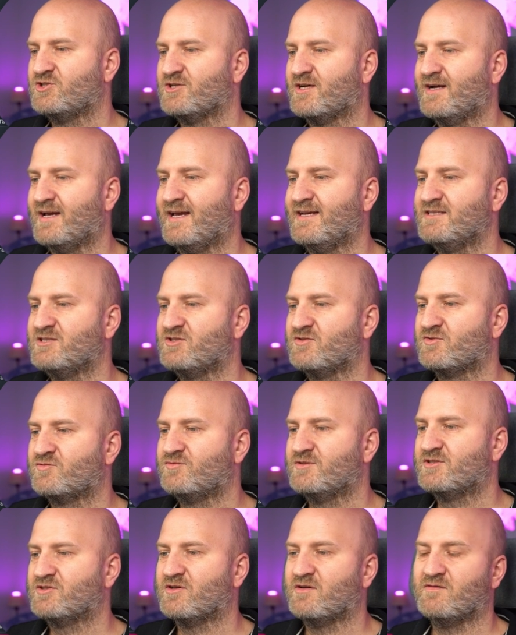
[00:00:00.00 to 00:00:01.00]
which are async
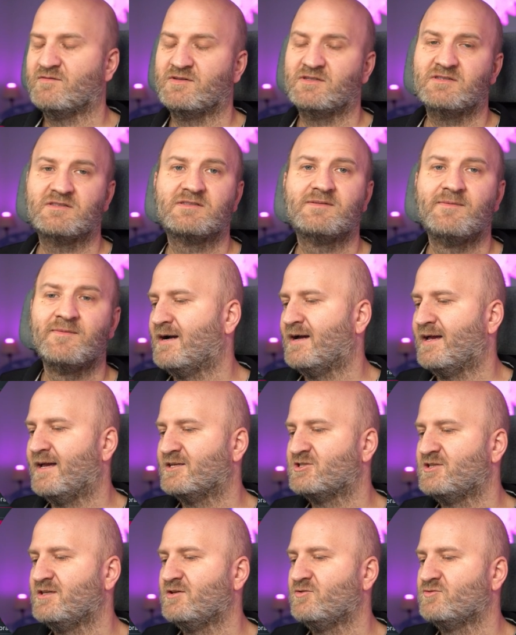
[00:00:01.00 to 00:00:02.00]
resolvers, are
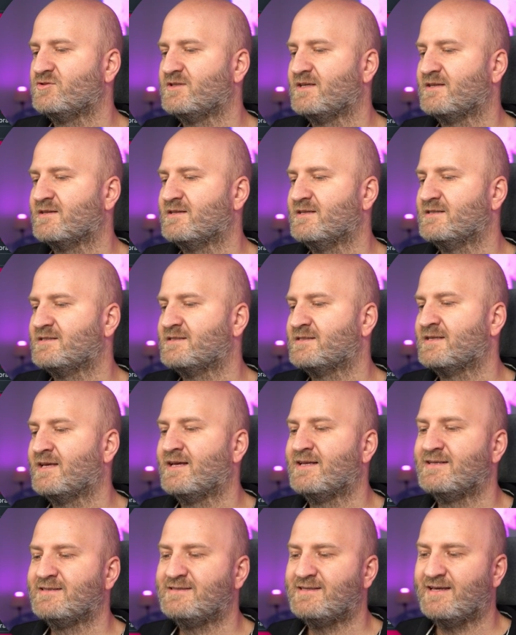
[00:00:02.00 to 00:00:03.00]
actually using this
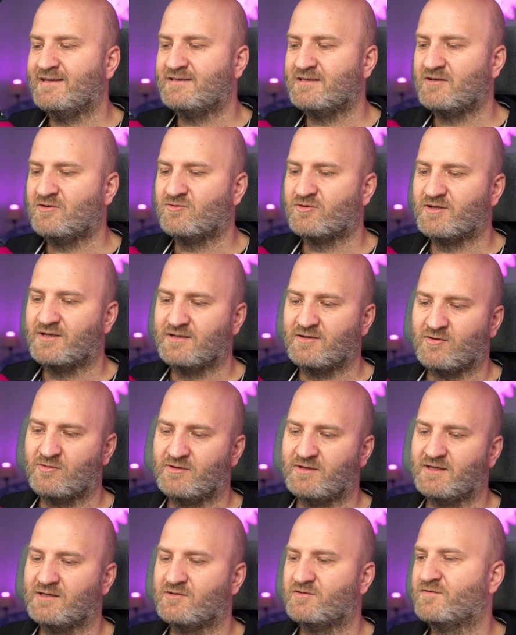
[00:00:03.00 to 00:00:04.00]
data loader down
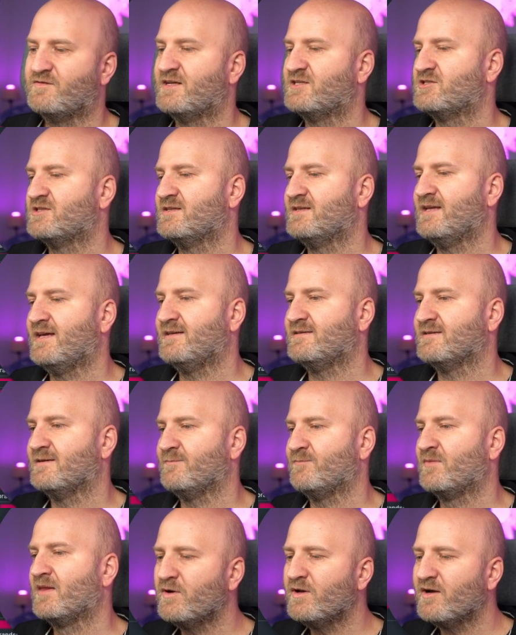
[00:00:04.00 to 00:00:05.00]
here to fetch the
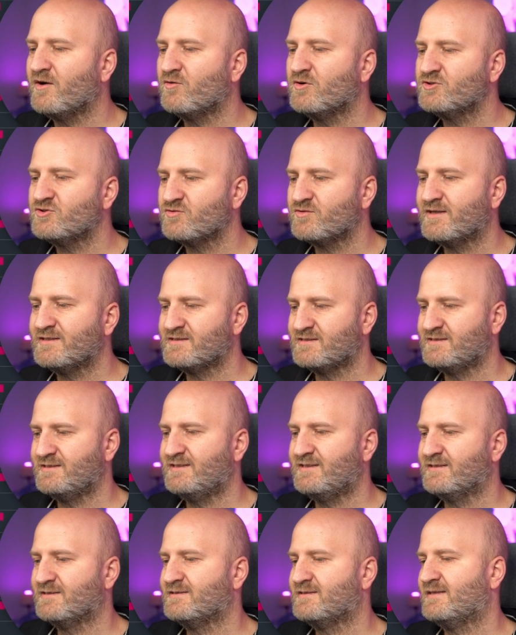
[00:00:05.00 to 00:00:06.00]
data. What I also can see
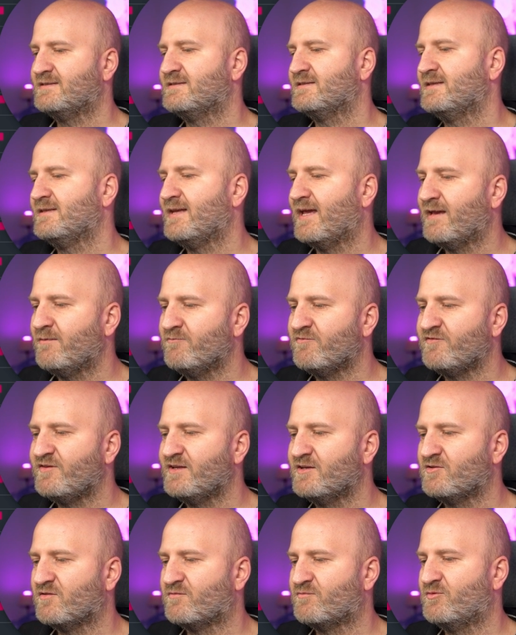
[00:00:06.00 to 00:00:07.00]
here that the name
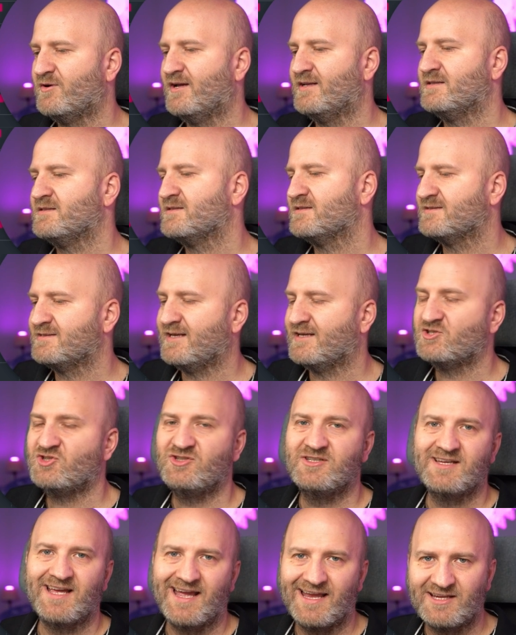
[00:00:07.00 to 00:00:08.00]
field of brands is
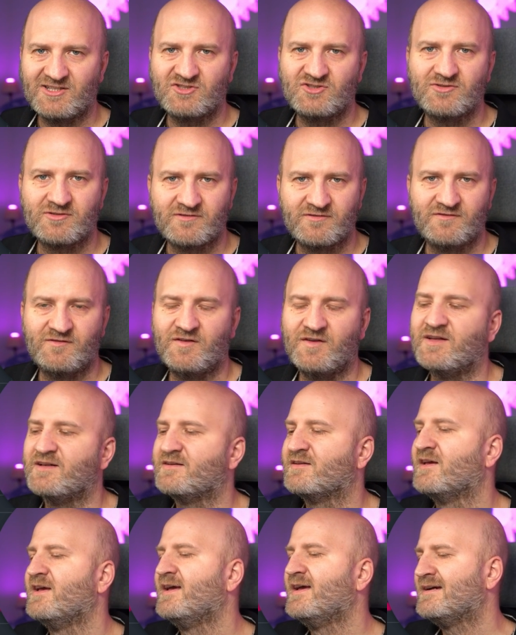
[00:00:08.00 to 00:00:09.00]
actually an async
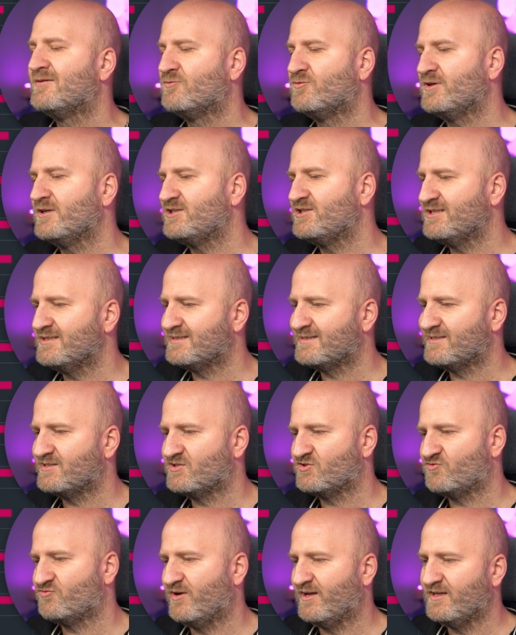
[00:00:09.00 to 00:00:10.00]
field, which is
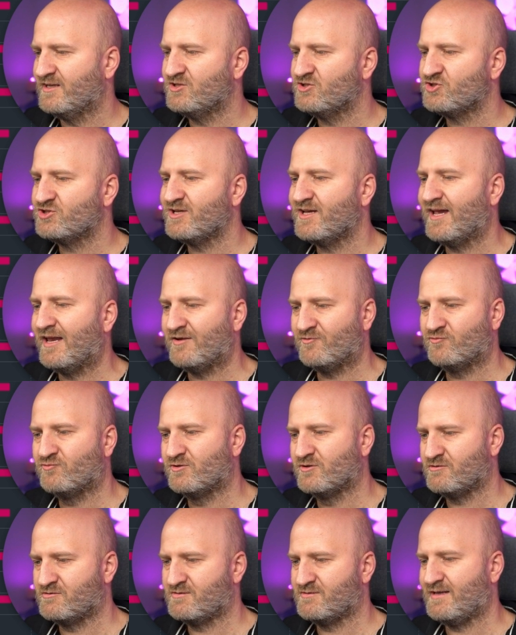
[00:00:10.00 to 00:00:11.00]
strange and
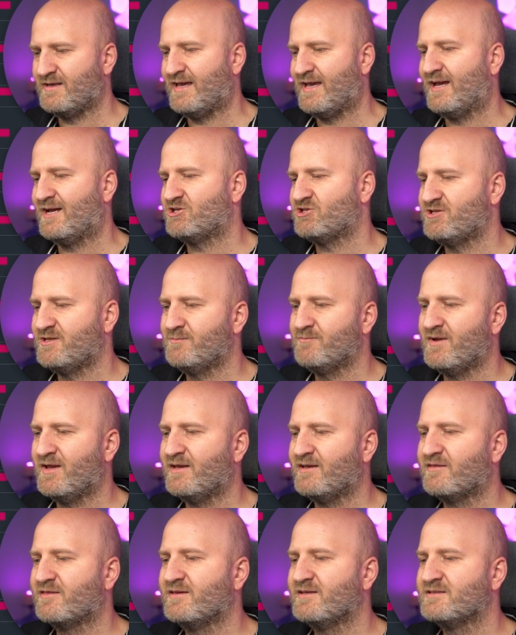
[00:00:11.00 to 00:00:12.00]
would actually
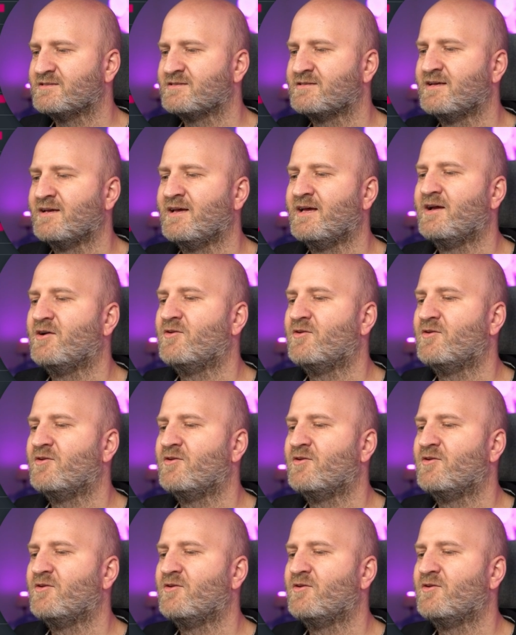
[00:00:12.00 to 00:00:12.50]
make this